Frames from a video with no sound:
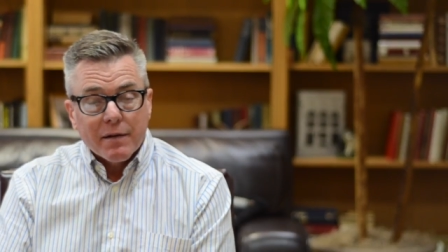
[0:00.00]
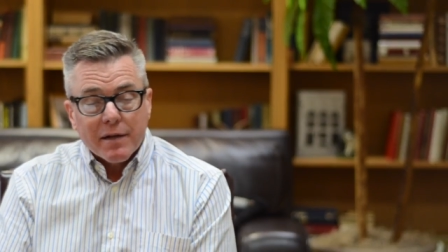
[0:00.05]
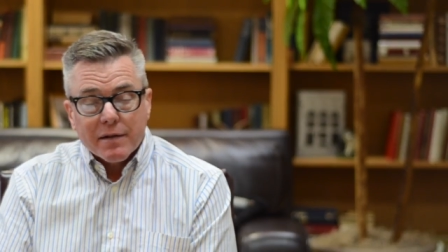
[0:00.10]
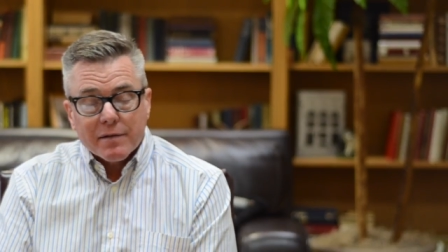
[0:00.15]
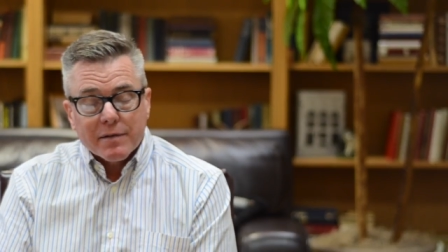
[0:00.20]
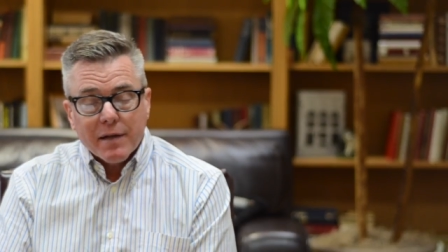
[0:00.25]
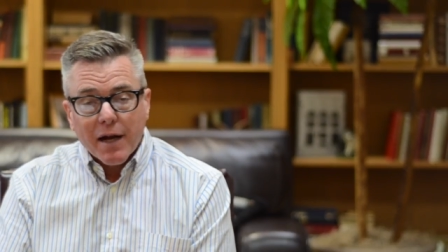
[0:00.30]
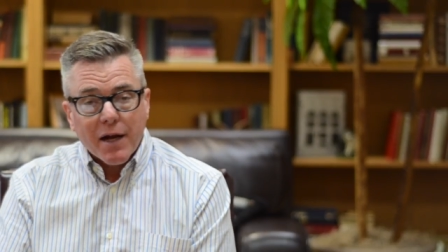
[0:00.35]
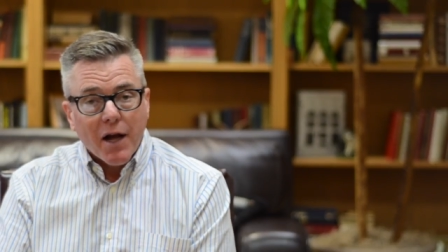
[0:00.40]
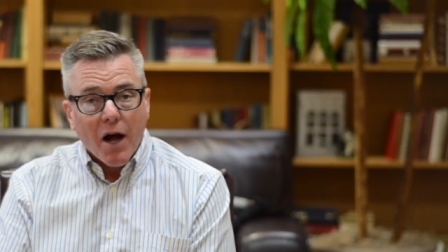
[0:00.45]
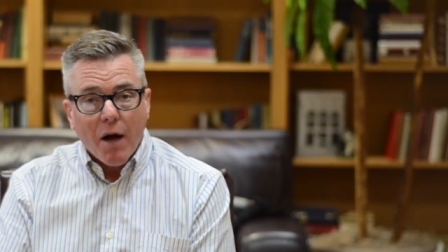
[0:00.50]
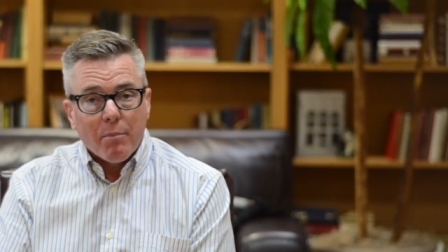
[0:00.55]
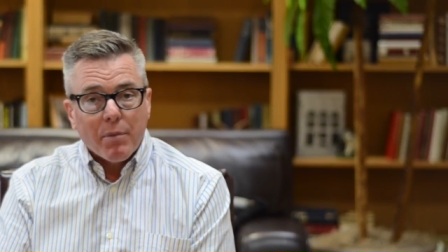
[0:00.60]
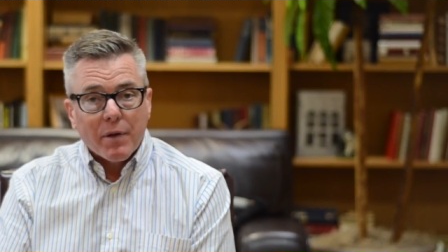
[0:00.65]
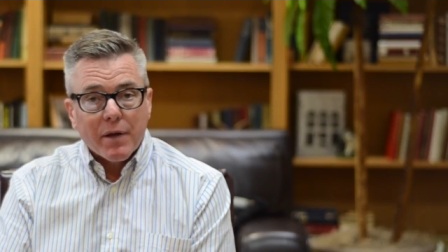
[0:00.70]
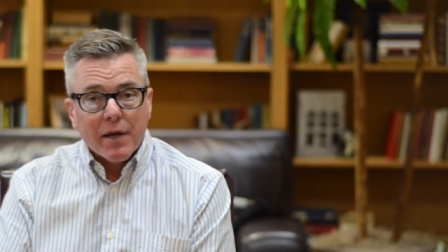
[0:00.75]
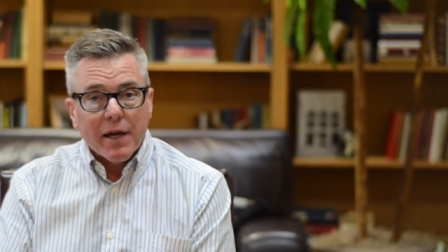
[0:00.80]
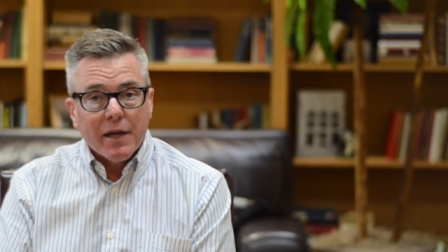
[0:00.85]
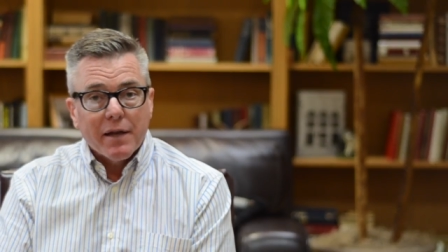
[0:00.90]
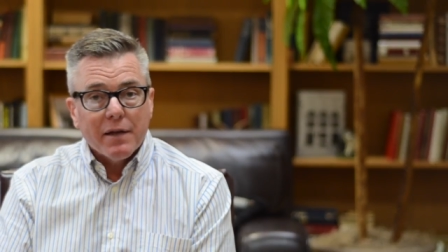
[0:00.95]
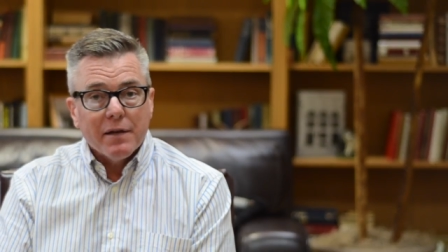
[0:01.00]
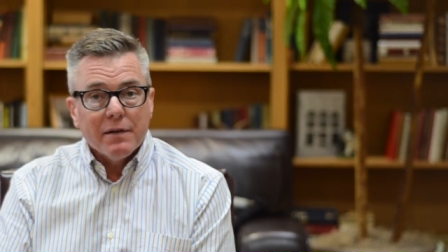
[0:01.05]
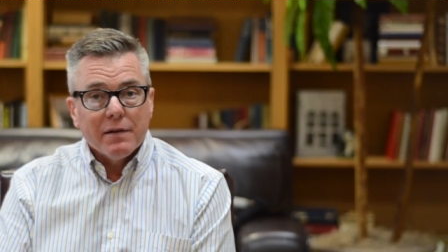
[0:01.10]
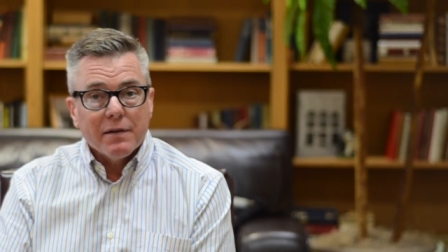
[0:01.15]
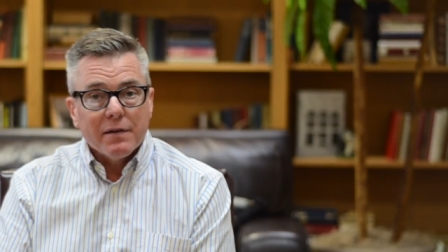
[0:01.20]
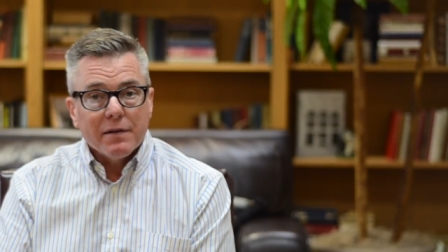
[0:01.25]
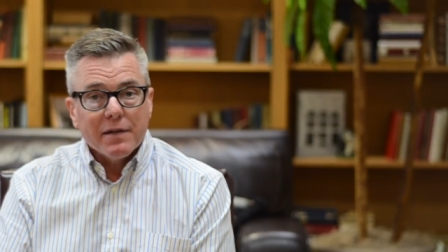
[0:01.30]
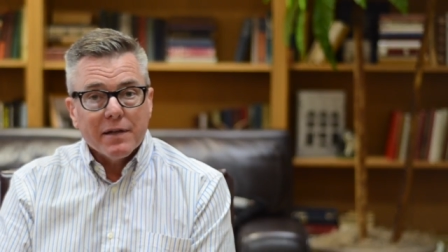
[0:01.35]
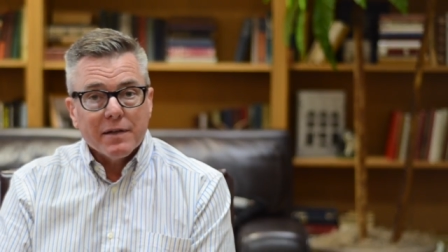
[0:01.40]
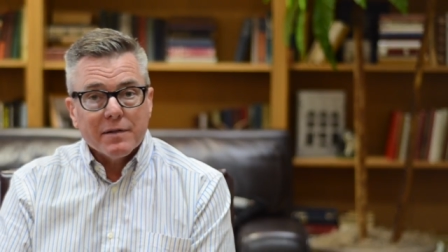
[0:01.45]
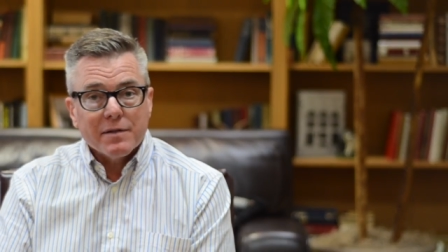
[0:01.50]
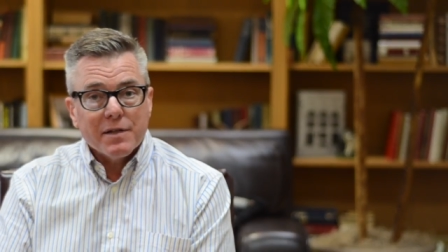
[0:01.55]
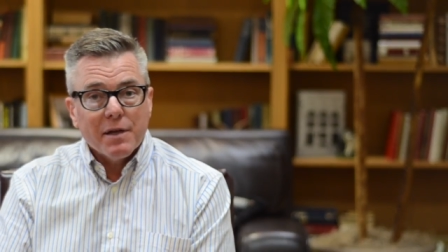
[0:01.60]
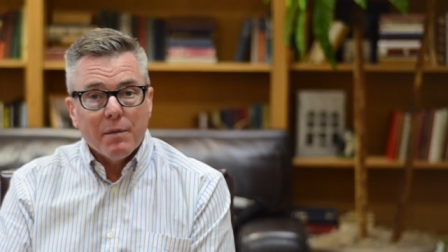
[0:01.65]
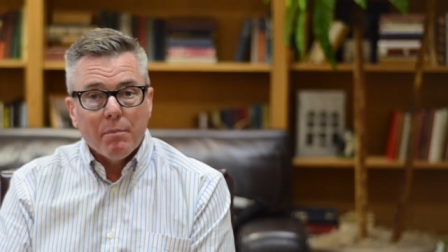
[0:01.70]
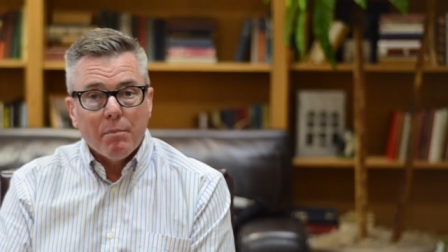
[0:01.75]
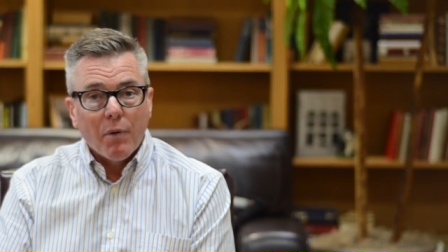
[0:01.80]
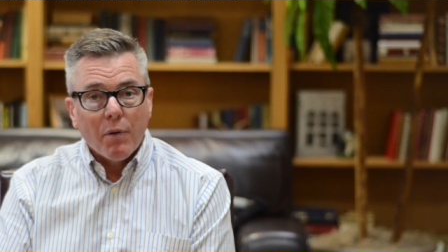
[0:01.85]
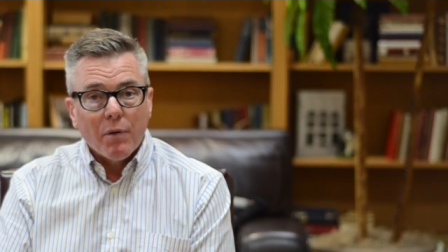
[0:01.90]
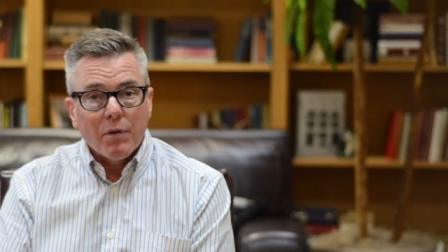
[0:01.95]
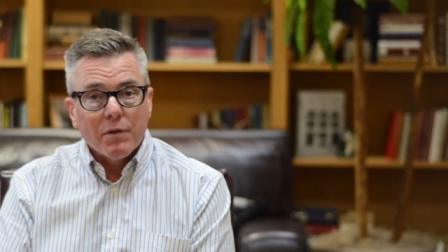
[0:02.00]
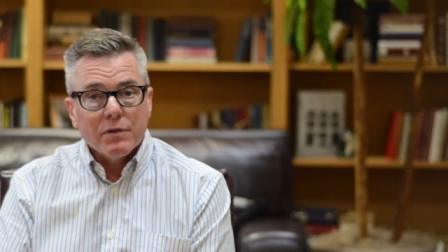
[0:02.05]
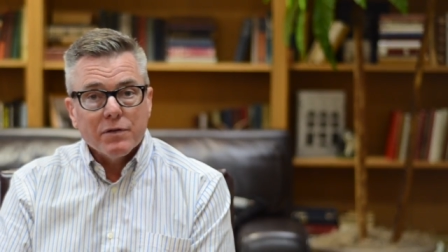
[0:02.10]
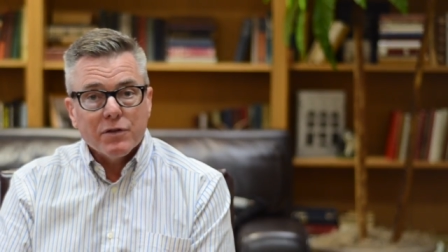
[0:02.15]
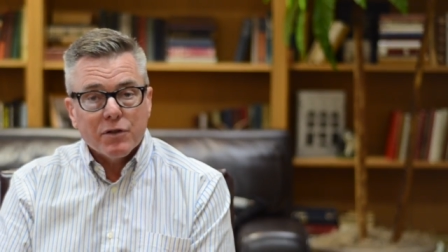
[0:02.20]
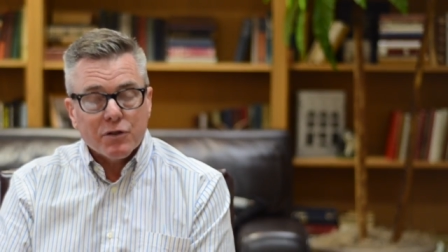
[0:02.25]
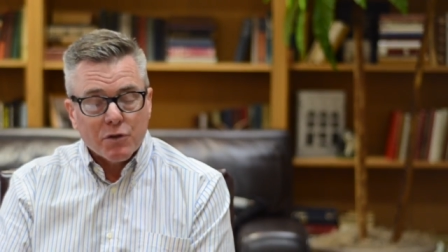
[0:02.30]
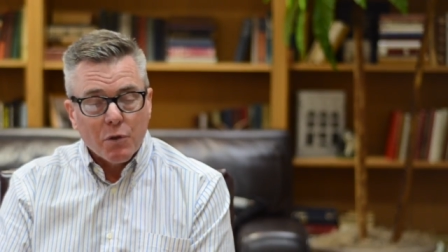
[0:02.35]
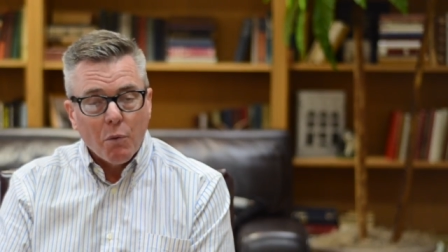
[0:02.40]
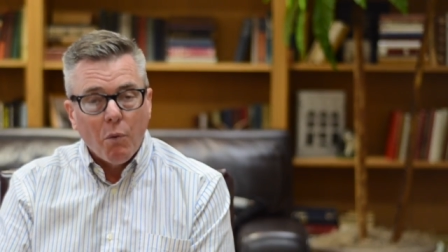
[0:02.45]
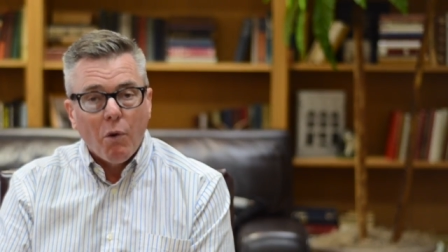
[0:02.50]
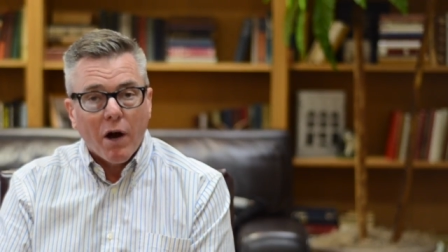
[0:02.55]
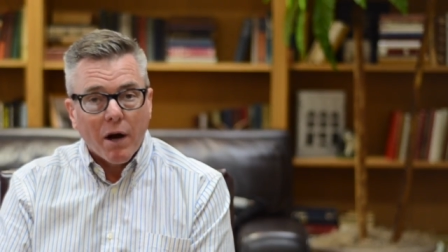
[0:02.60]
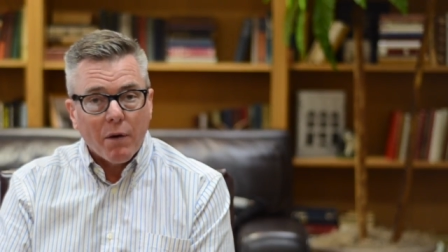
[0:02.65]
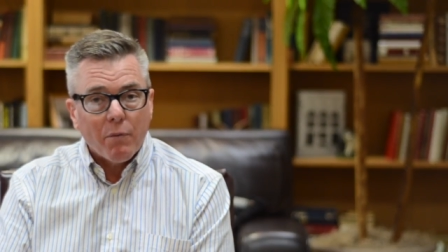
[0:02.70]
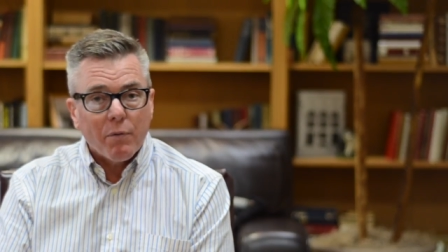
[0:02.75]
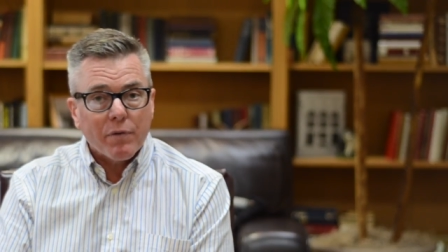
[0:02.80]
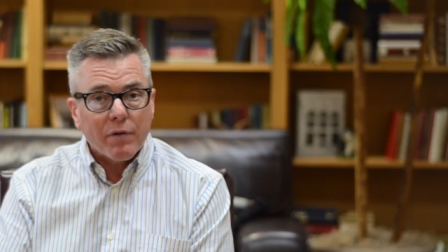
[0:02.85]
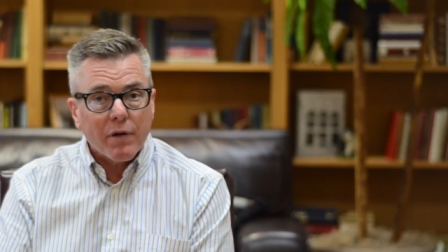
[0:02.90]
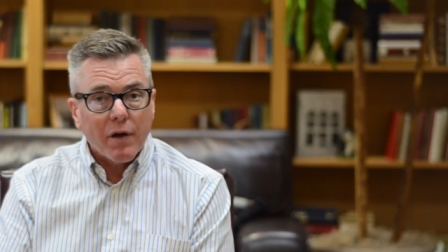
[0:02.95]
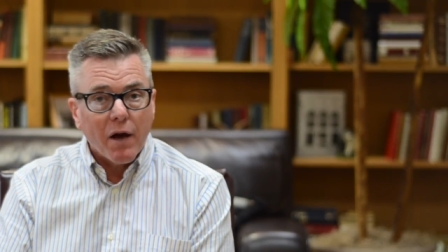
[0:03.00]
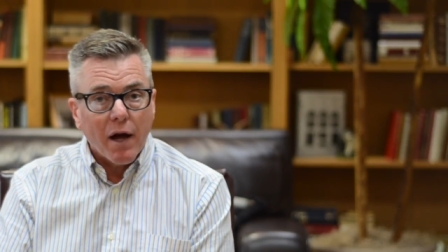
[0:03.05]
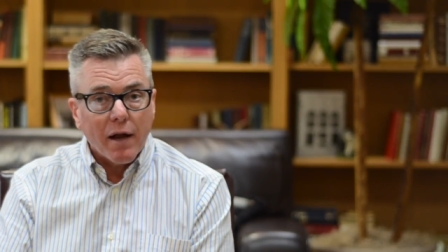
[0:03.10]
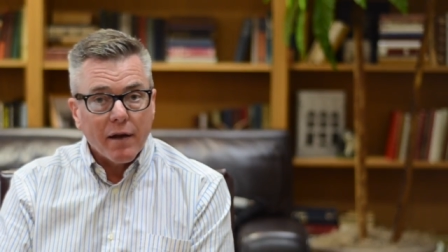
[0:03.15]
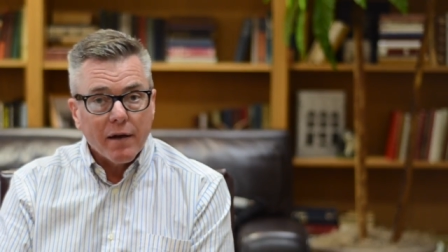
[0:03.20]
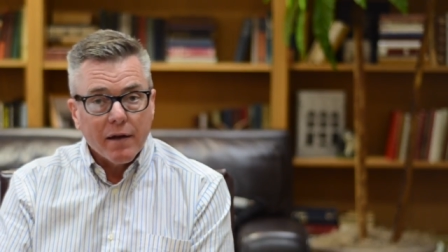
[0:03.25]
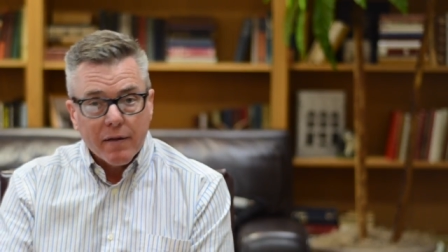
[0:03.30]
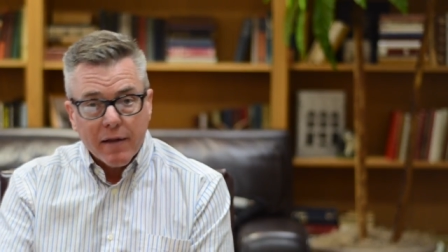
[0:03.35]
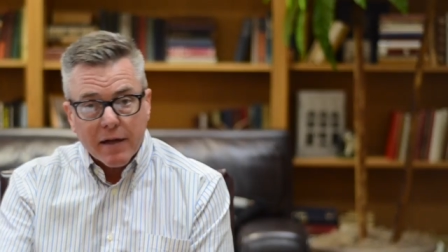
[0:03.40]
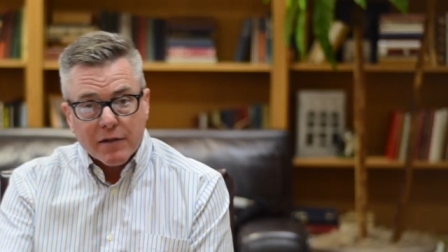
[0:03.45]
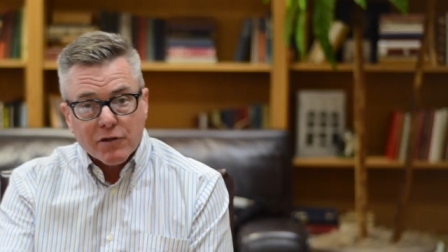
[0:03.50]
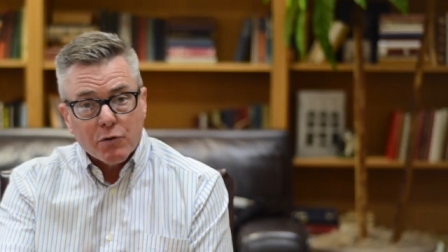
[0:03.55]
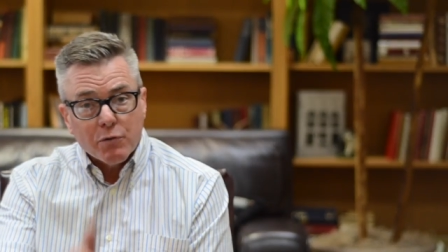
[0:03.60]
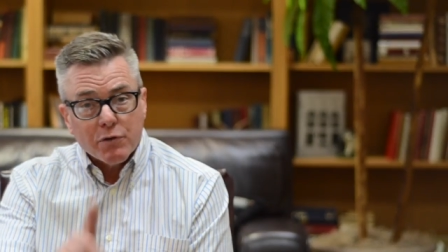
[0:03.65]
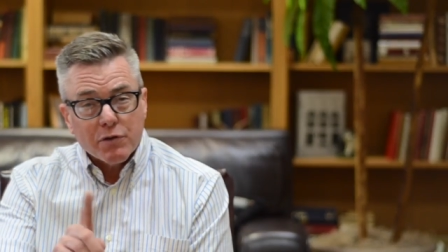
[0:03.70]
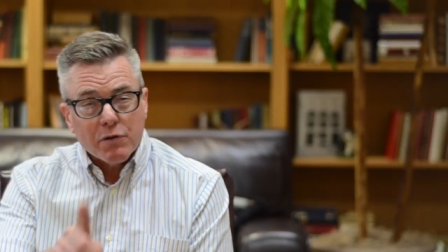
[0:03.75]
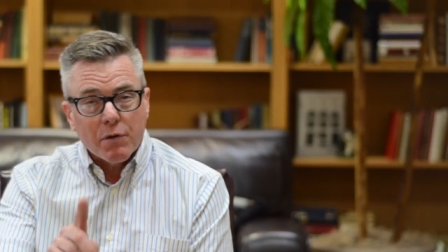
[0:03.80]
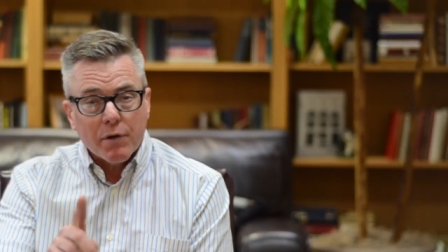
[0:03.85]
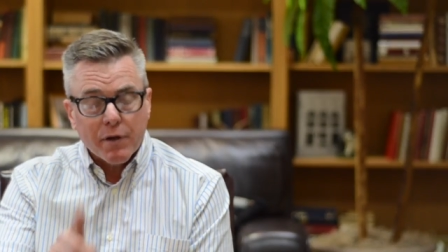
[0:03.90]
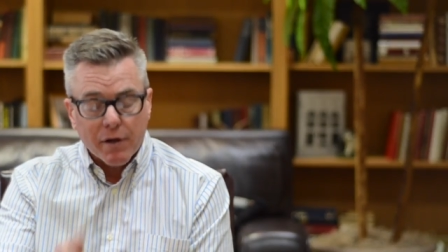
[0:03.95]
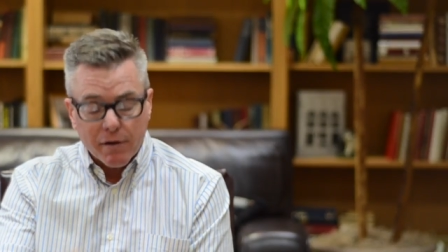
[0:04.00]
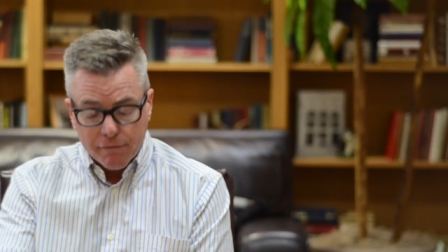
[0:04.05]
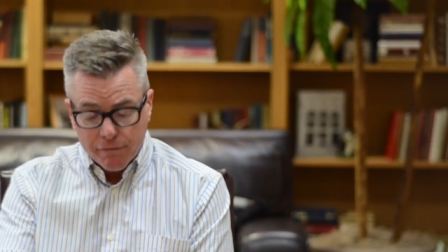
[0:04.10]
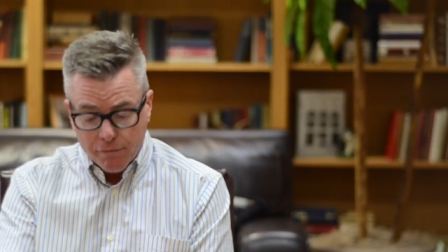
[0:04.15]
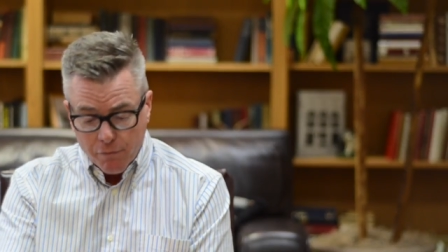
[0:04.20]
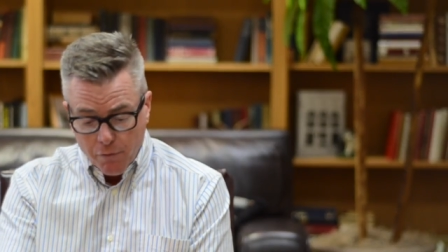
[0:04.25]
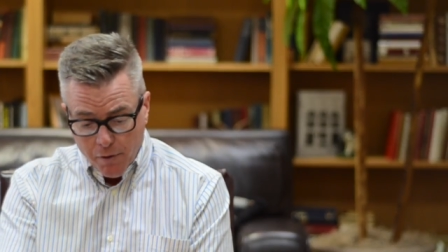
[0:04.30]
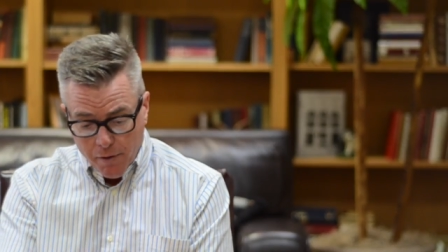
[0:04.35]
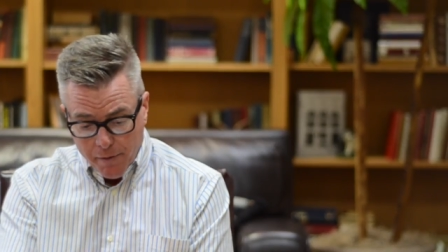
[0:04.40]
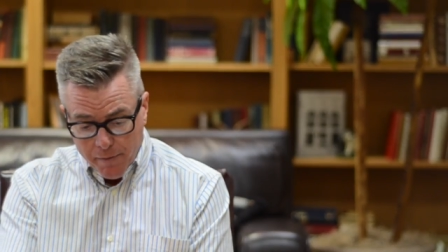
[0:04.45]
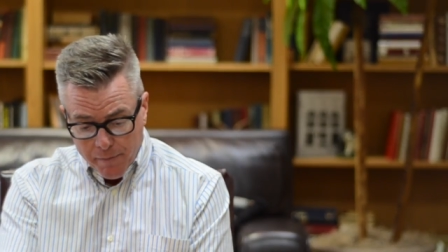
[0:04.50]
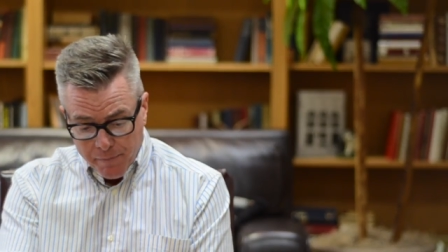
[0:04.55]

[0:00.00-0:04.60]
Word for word: It's not complicated, it's simple. Just to walk with God. That's who He's looking for.